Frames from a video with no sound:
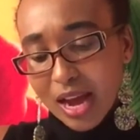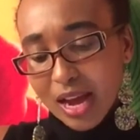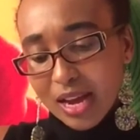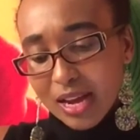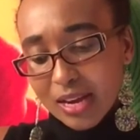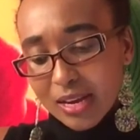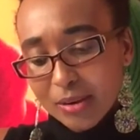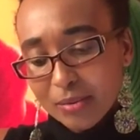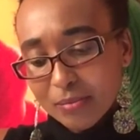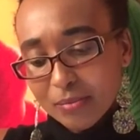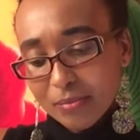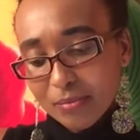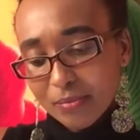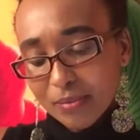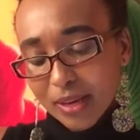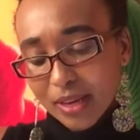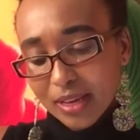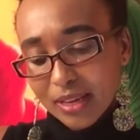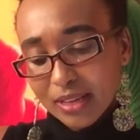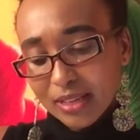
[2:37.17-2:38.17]

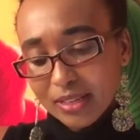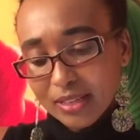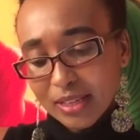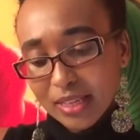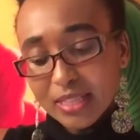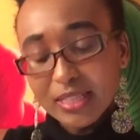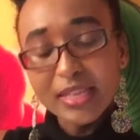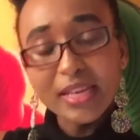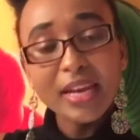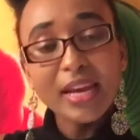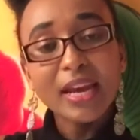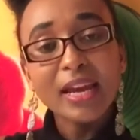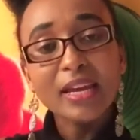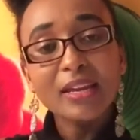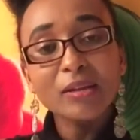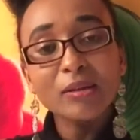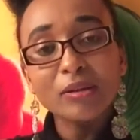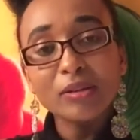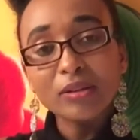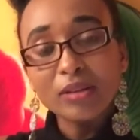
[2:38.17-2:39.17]
And it
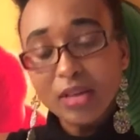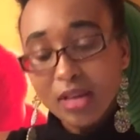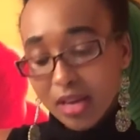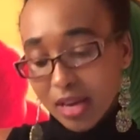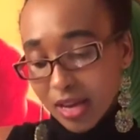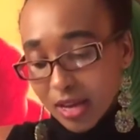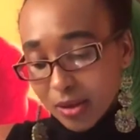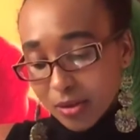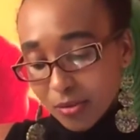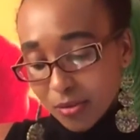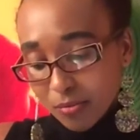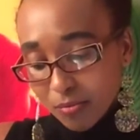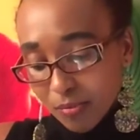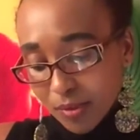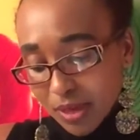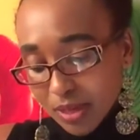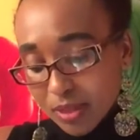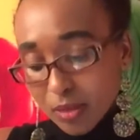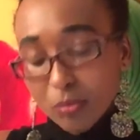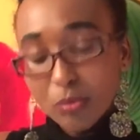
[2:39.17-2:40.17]
can
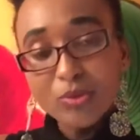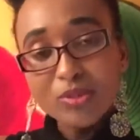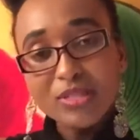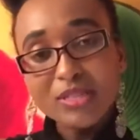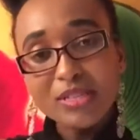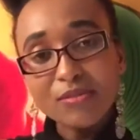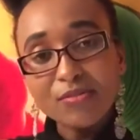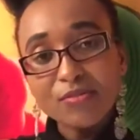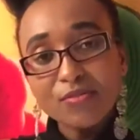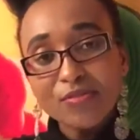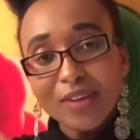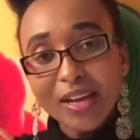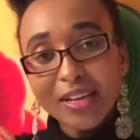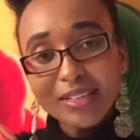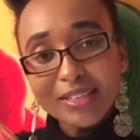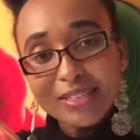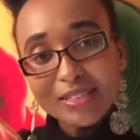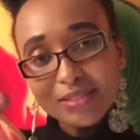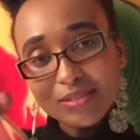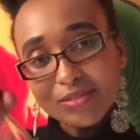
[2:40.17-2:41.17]
be the most
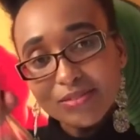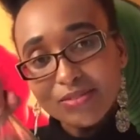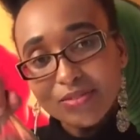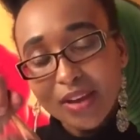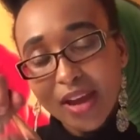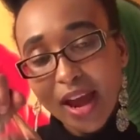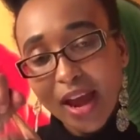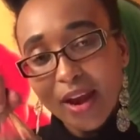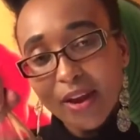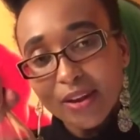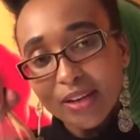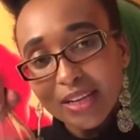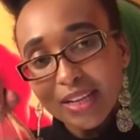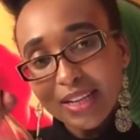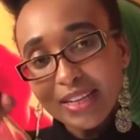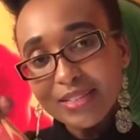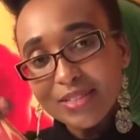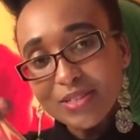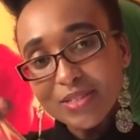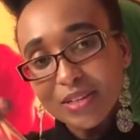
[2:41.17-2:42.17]
effective hair
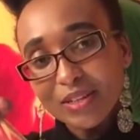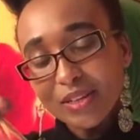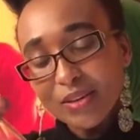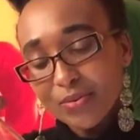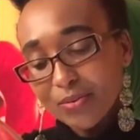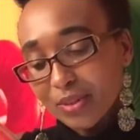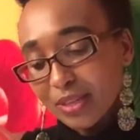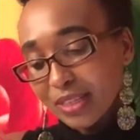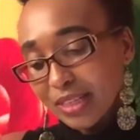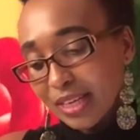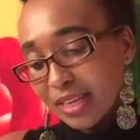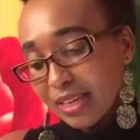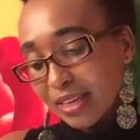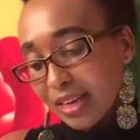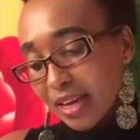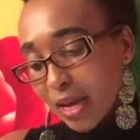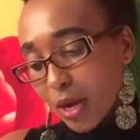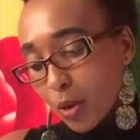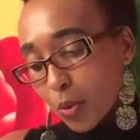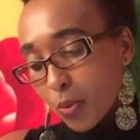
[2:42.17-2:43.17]
cleanser, really,
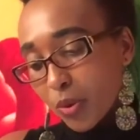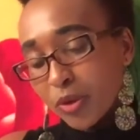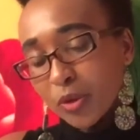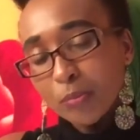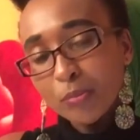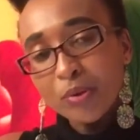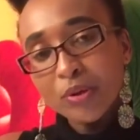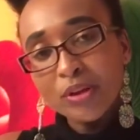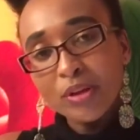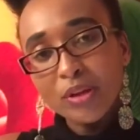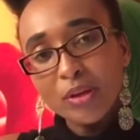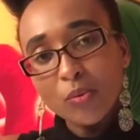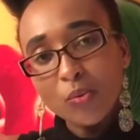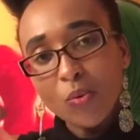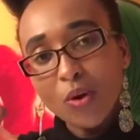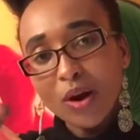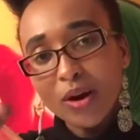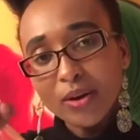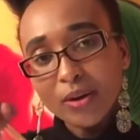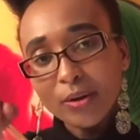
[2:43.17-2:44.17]
when you put it in
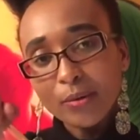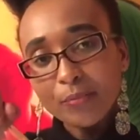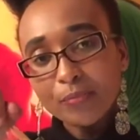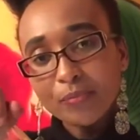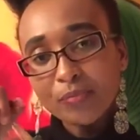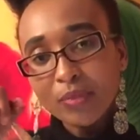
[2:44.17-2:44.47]
water.